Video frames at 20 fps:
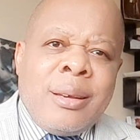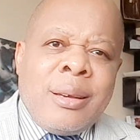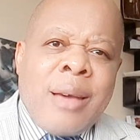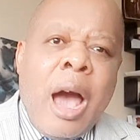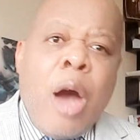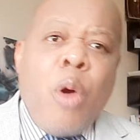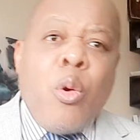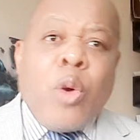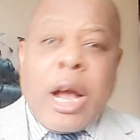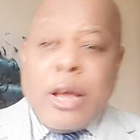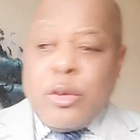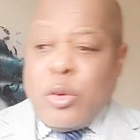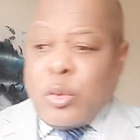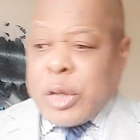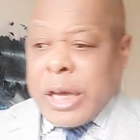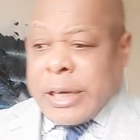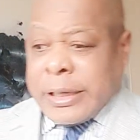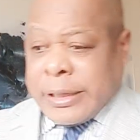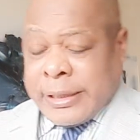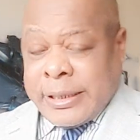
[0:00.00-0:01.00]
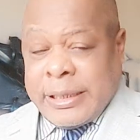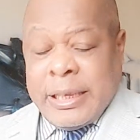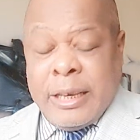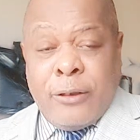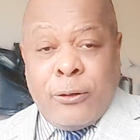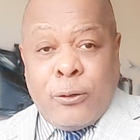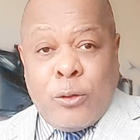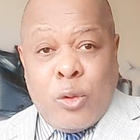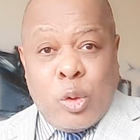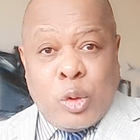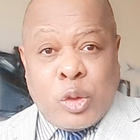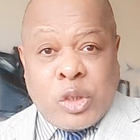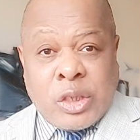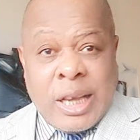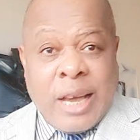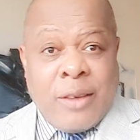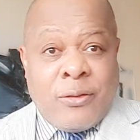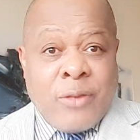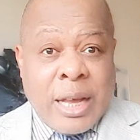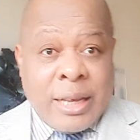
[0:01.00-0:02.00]
How can you take civil
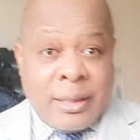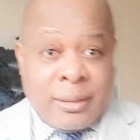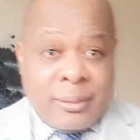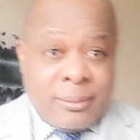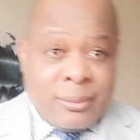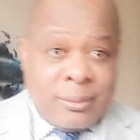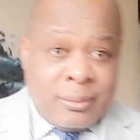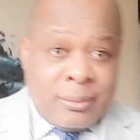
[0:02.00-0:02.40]
servant